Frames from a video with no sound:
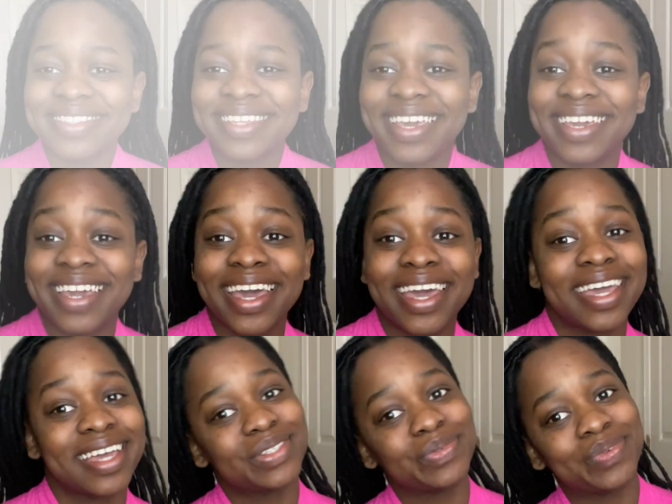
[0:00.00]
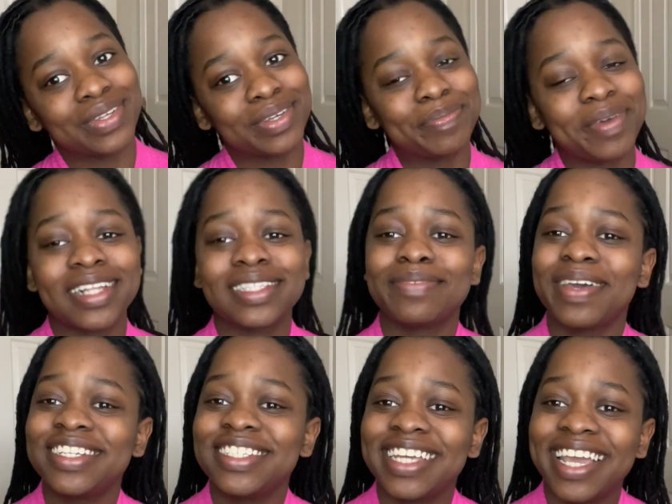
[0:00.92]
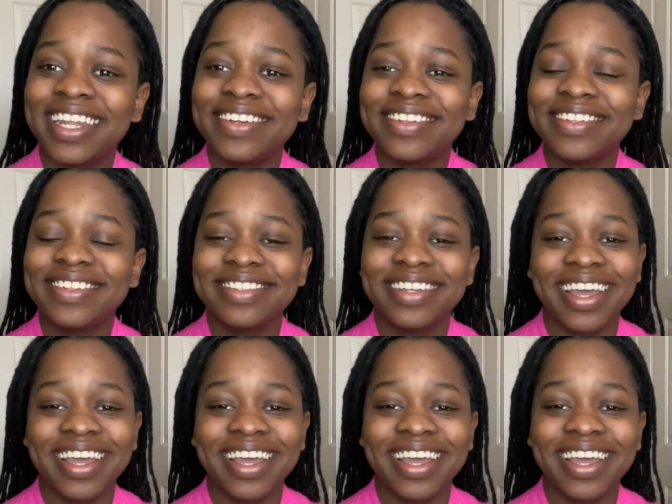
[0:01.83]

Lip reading: Hey guys, welcome back to my channel.